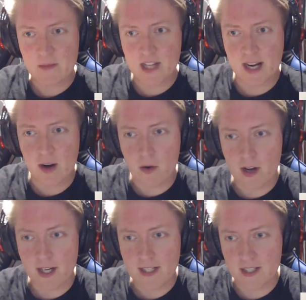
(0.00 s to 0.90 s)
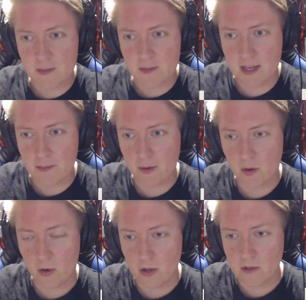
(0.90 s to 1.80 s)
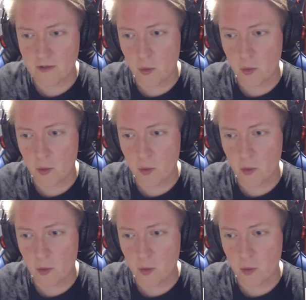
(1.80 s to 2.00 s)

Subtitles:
terrorizes people all over the